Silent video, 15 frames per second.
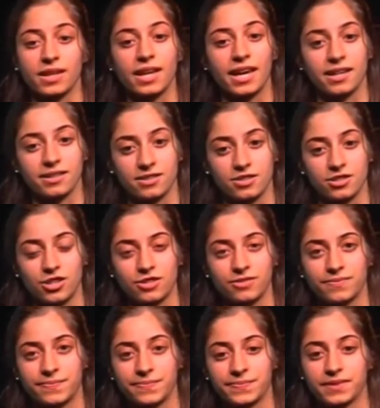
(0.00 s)
Our second
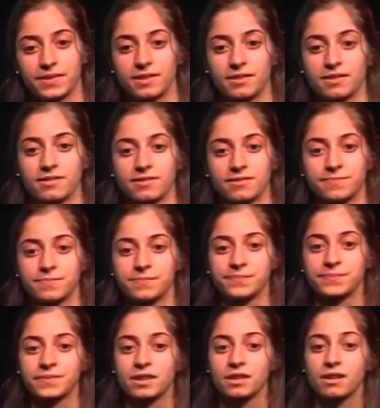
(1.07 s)
objective was to
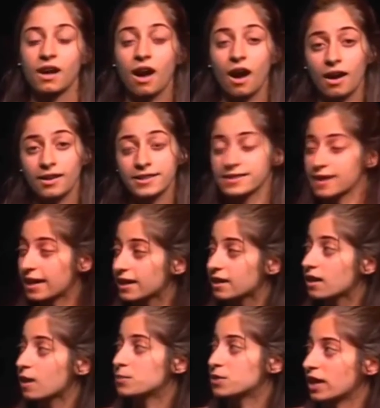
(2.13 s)
learn about lymphocyte
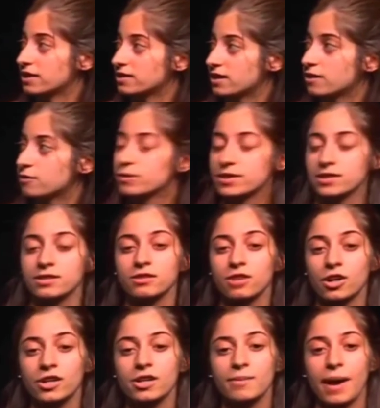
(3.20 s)
homing and
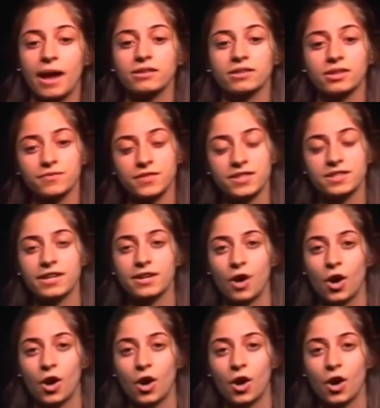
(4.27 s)
migration to the secondary